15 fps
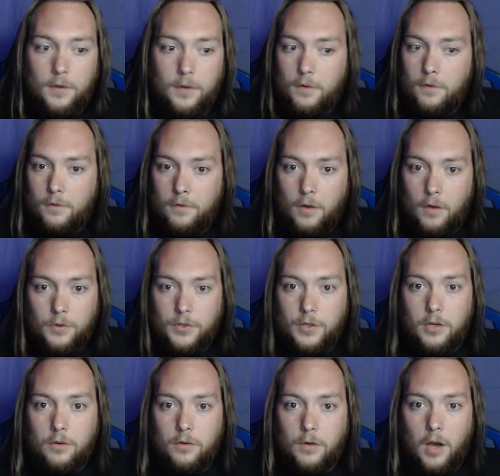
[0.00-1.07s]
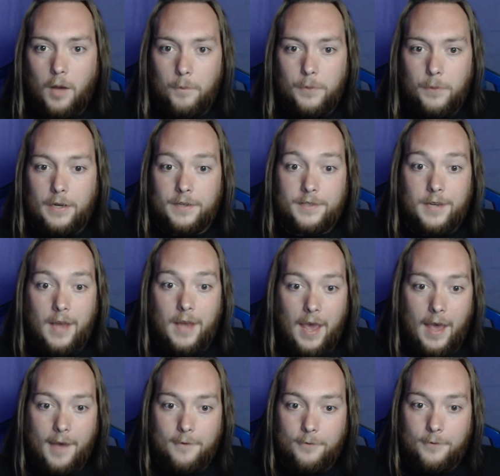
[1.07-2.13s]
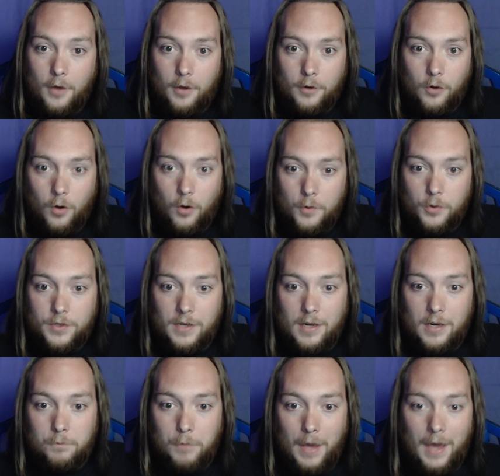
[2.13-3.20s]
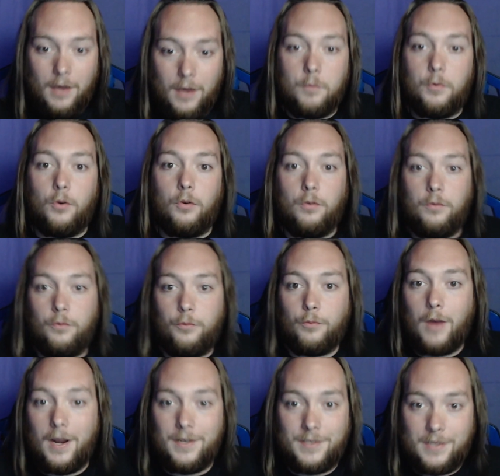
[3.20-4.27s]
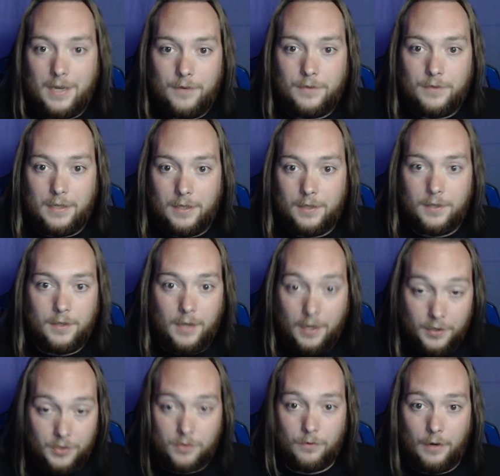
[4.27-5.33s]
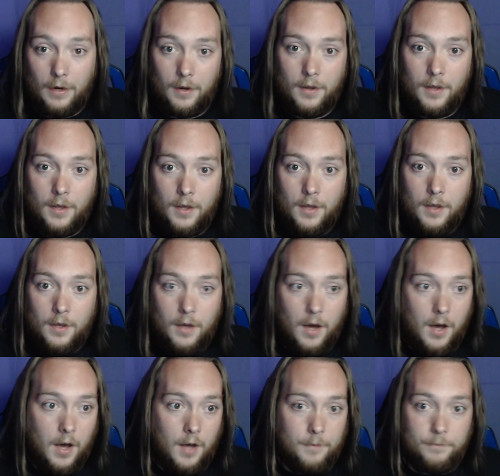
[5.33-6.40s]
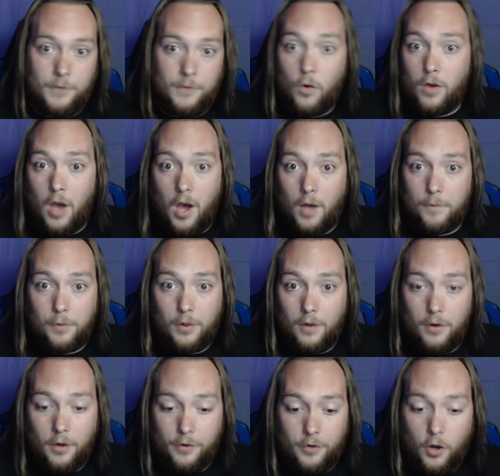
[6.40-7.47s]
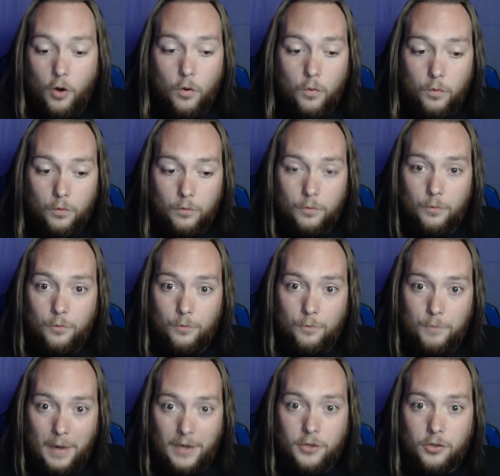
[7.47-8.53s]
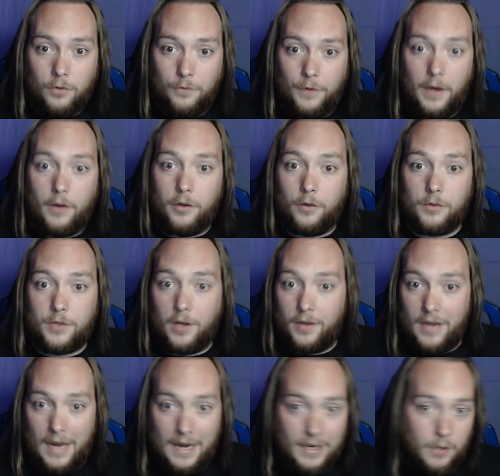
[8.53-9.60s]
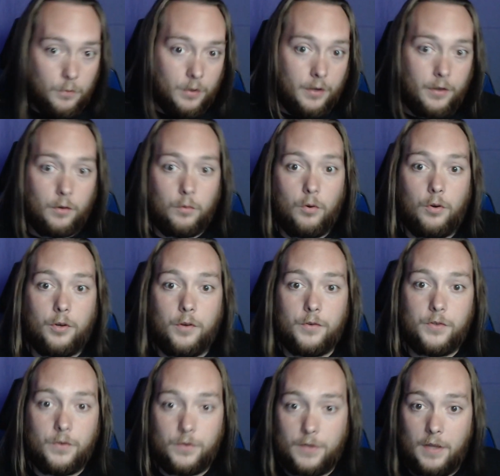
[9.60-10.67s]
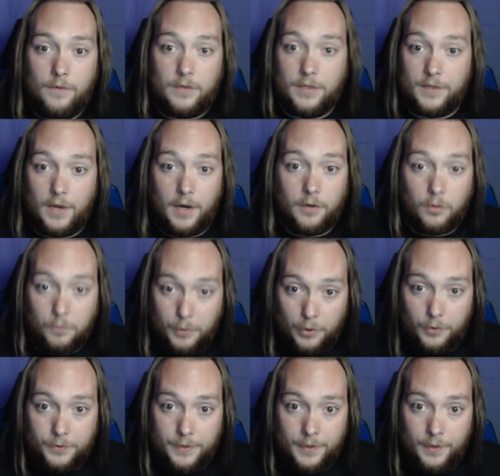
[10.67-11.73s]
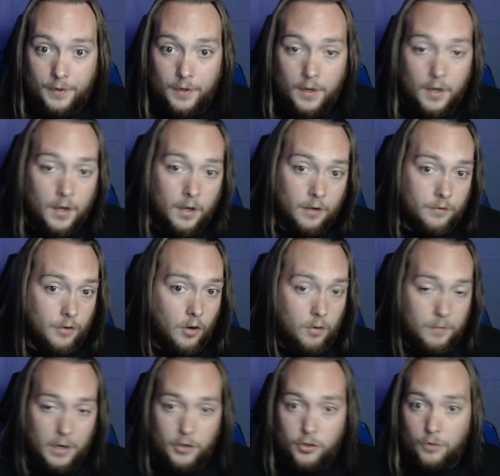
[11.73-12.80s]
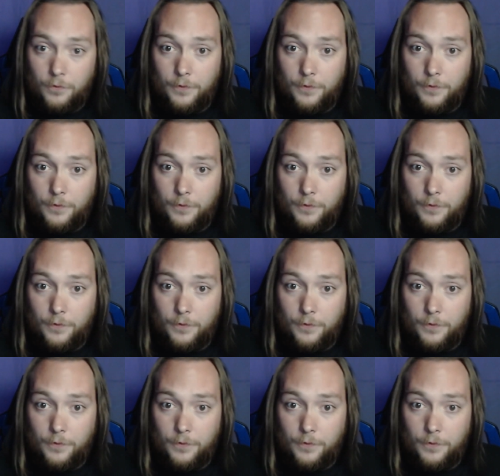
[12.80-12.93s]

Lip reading: those two companies have an almost impeccable ride safety history. No major failures on any one of their roller coasters they've designed or built. No major